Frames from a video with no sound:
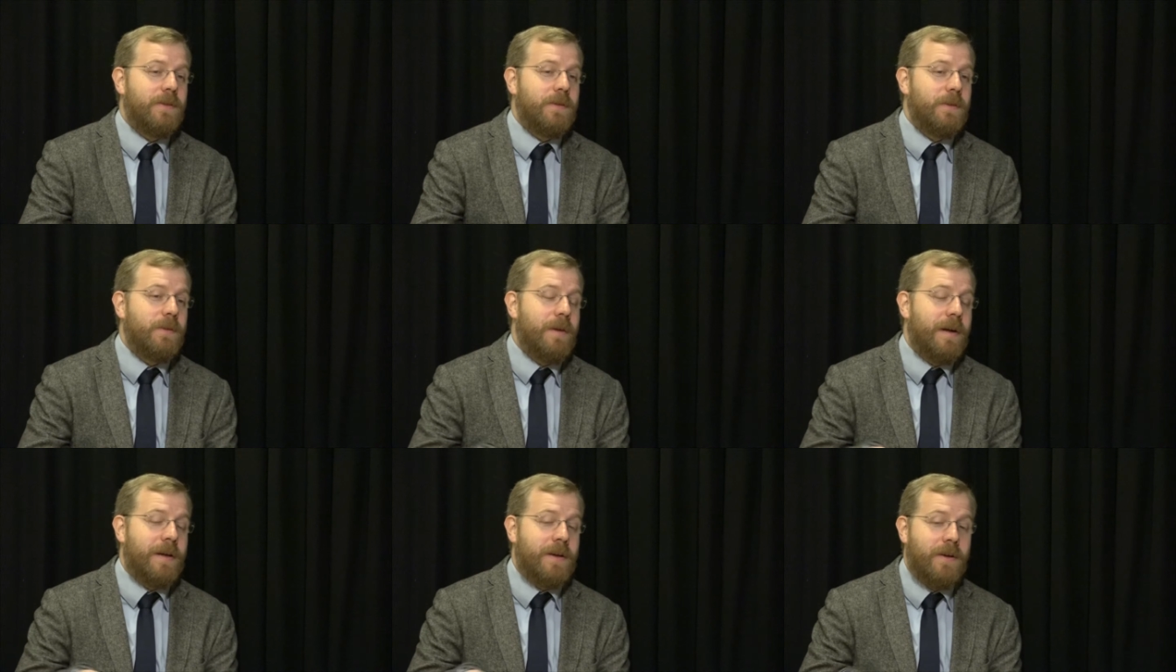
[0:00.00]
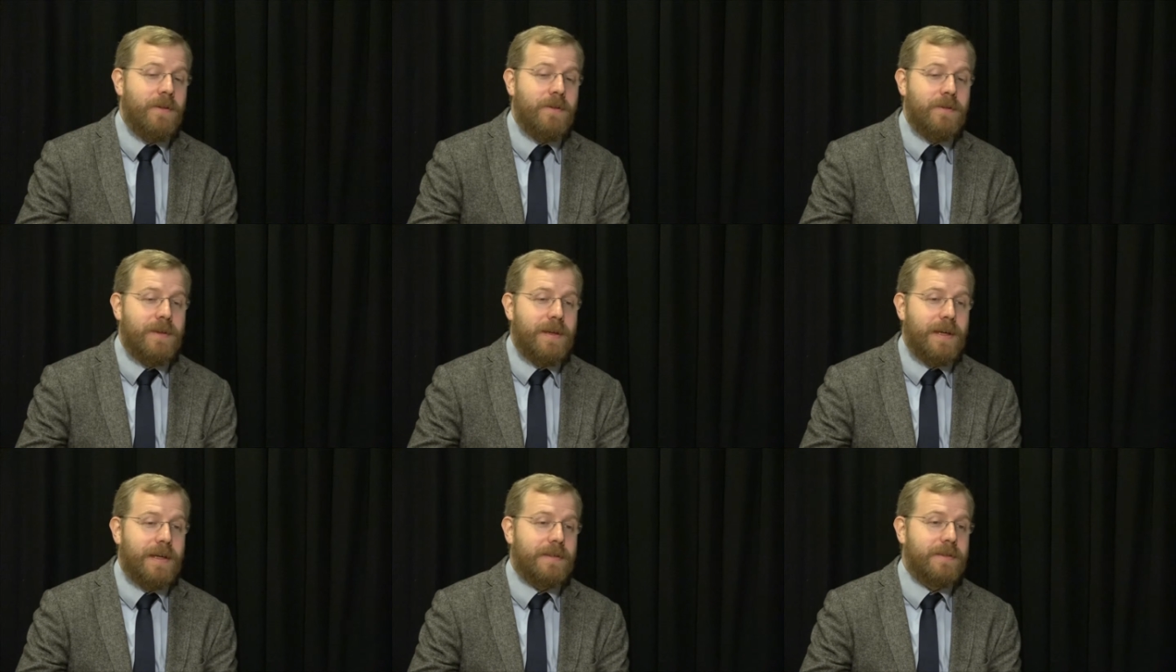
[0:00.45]
to another
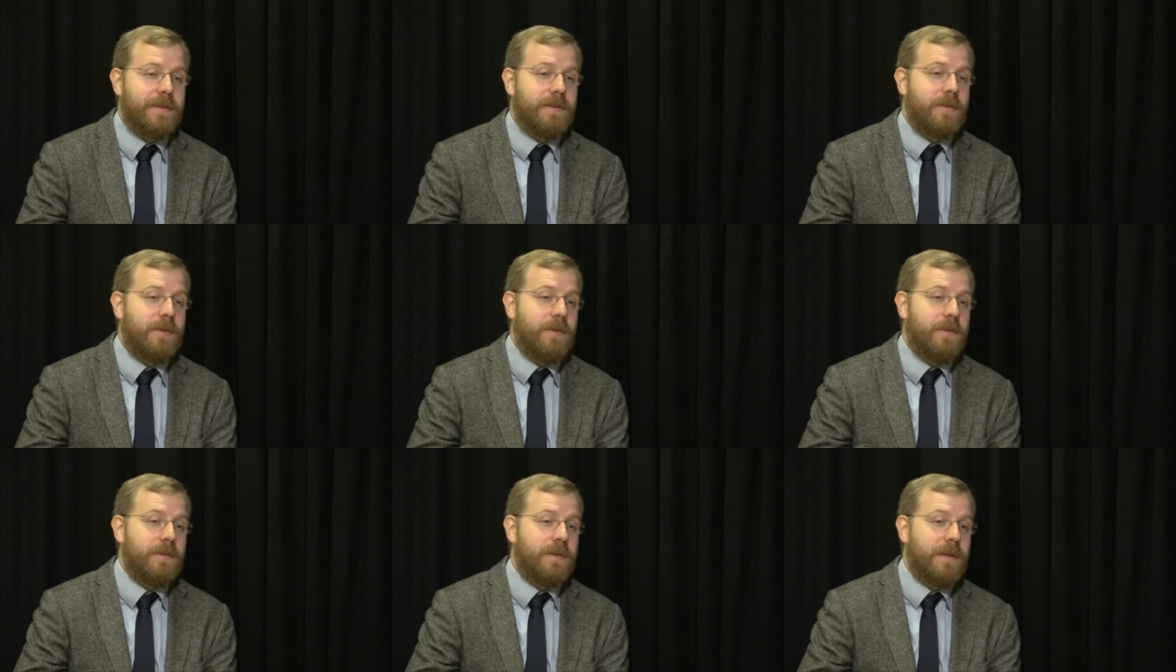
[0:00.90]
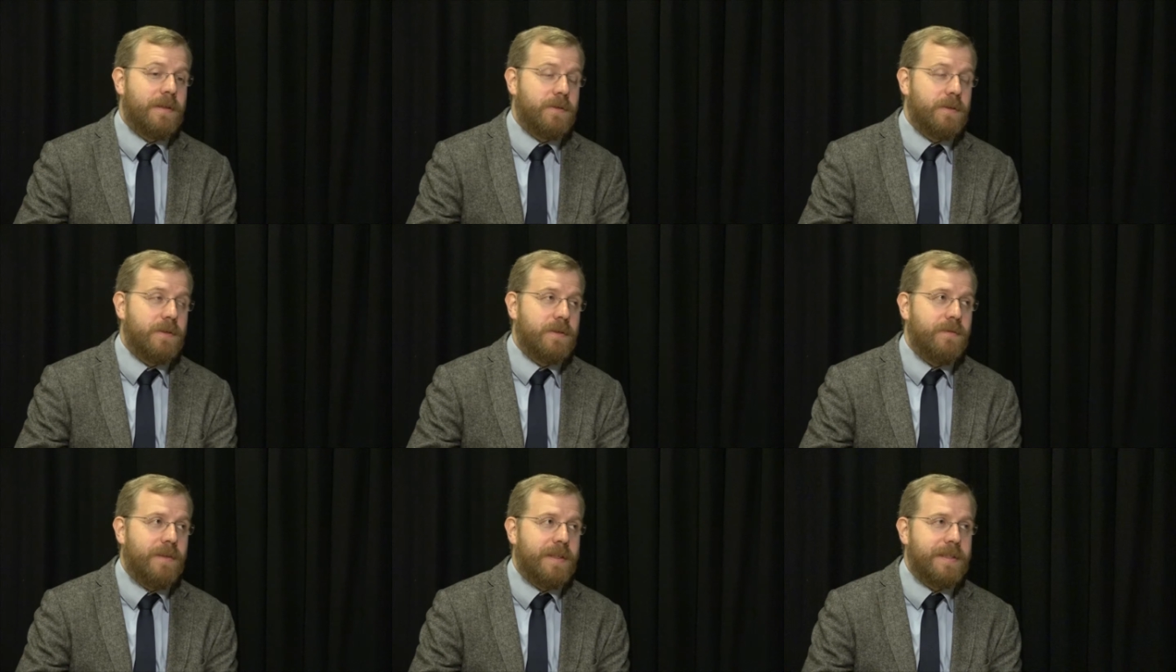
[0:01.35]
text, so a
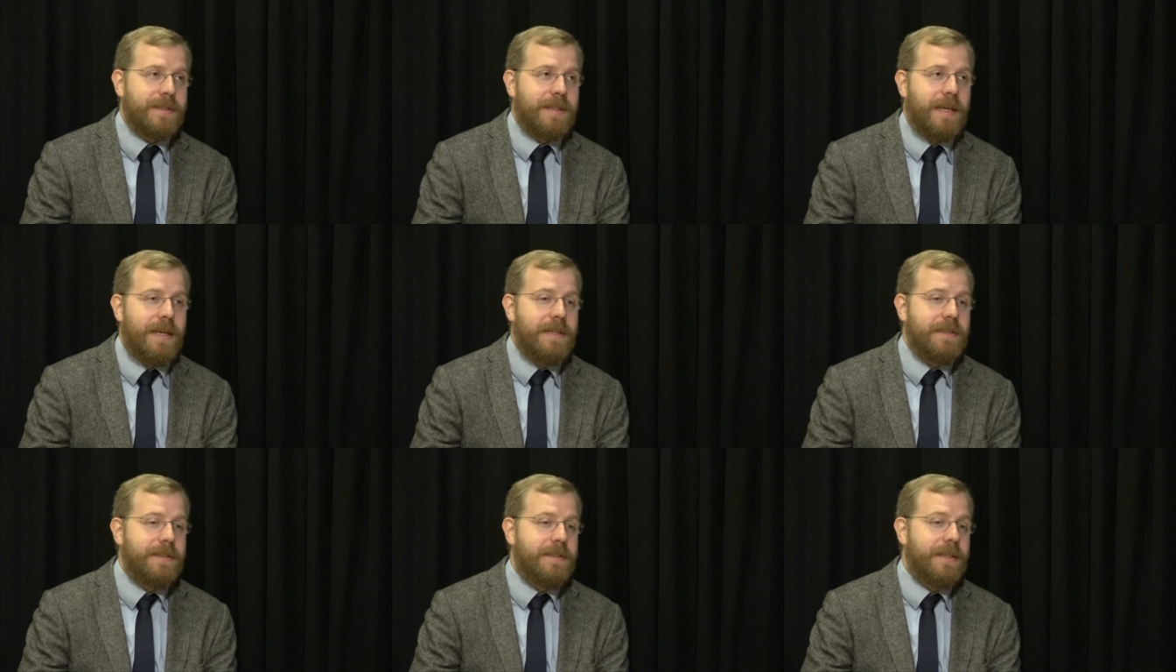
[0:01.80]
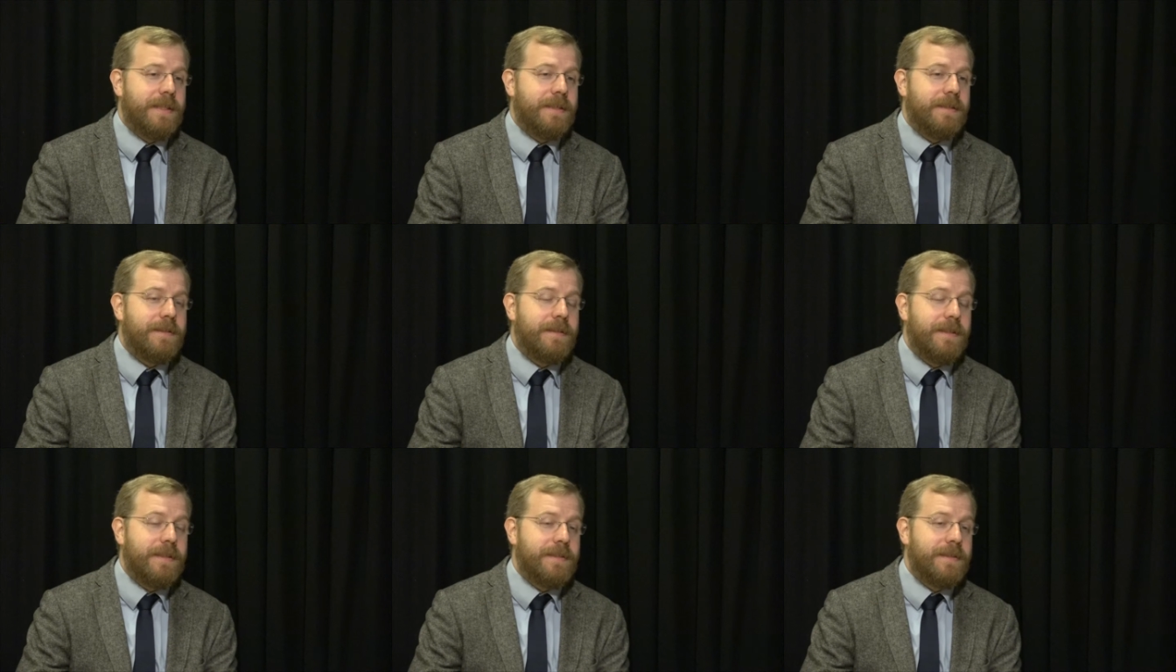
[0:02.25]
sort of a
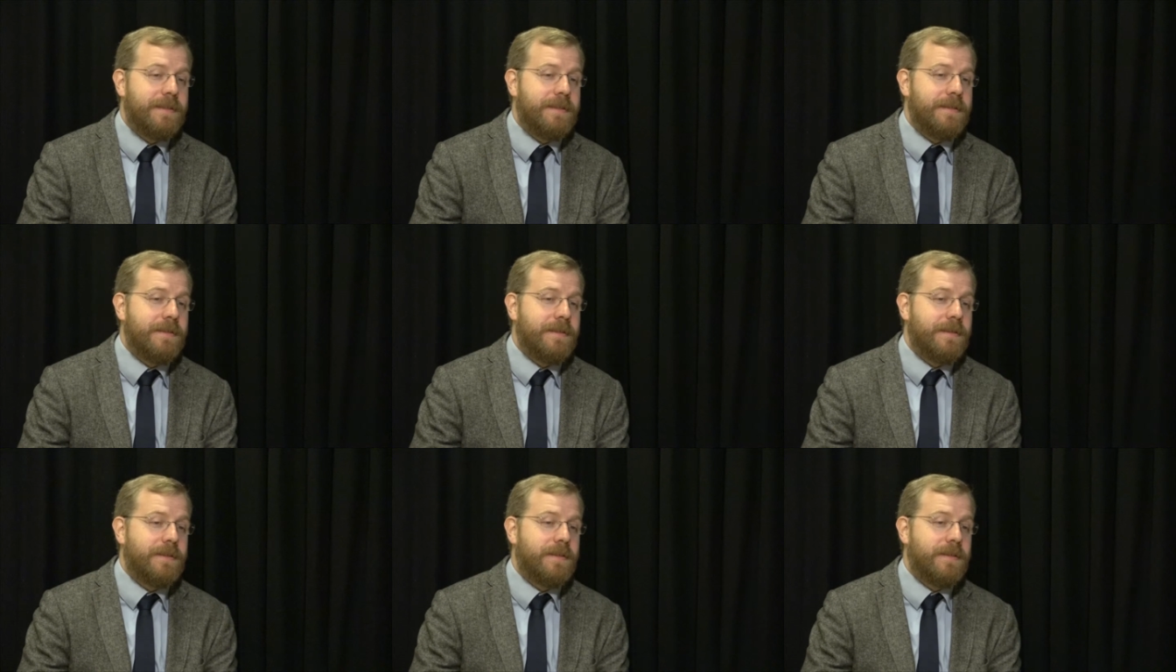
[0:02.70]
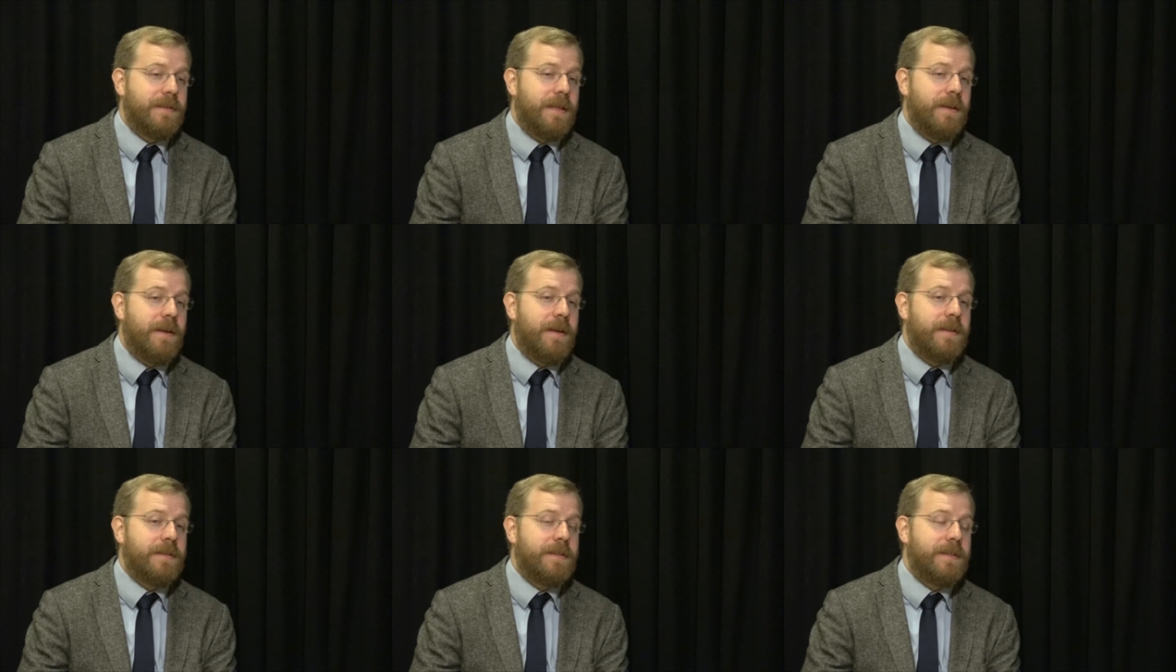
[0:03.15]
stylistic distance,
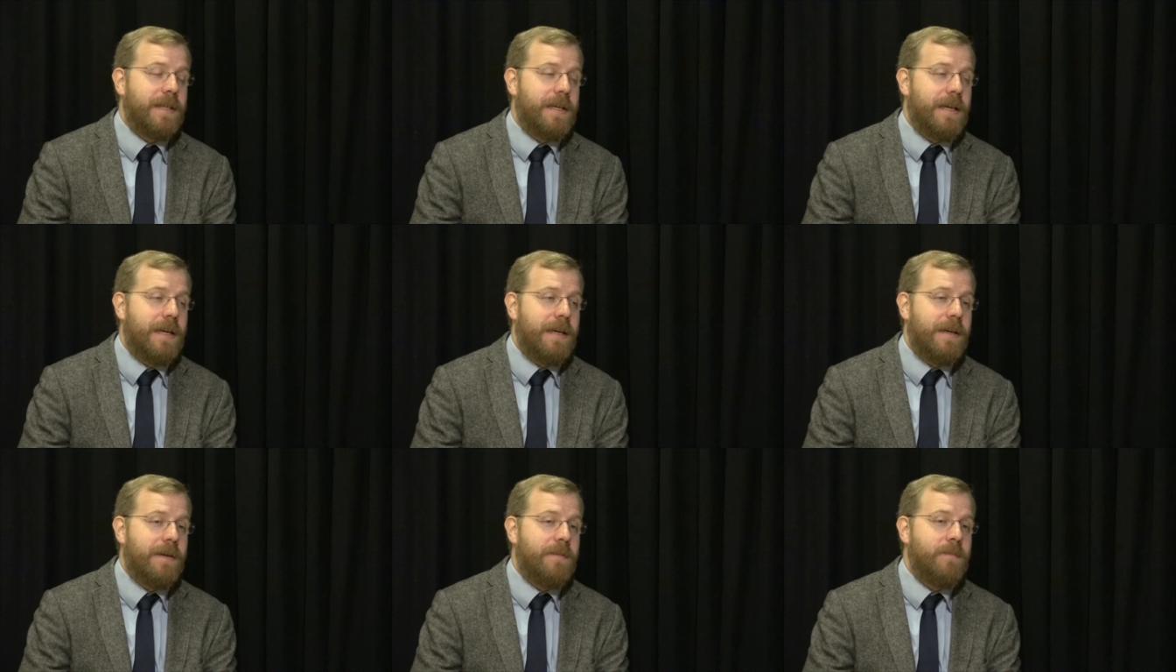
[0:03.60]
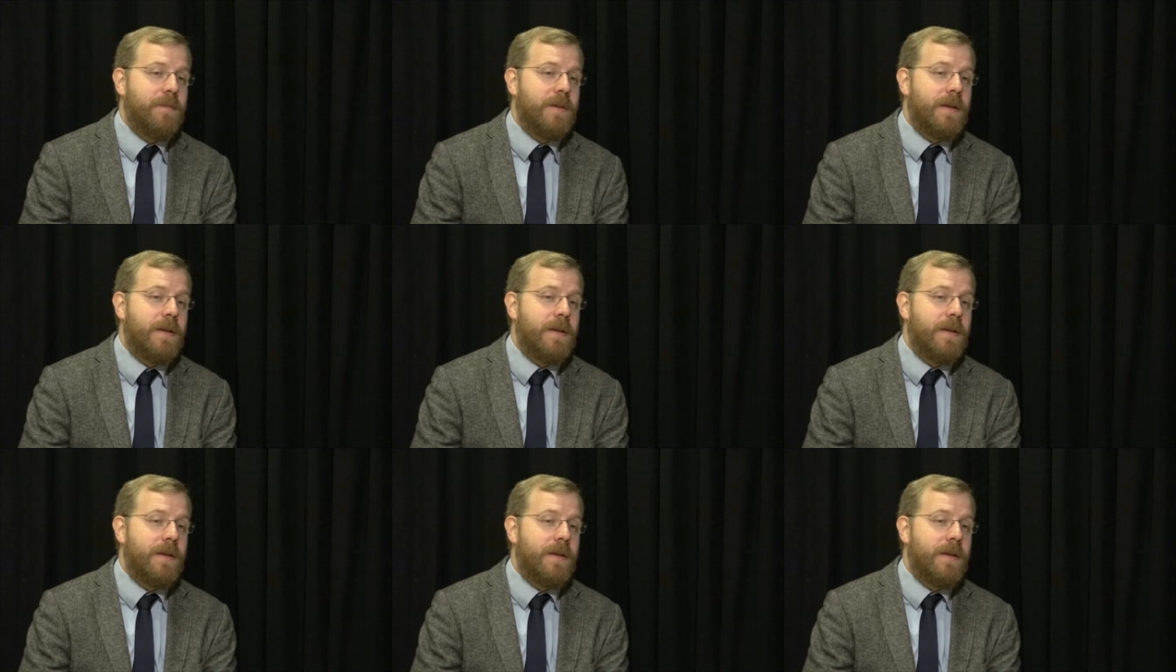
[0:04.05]
and, and say,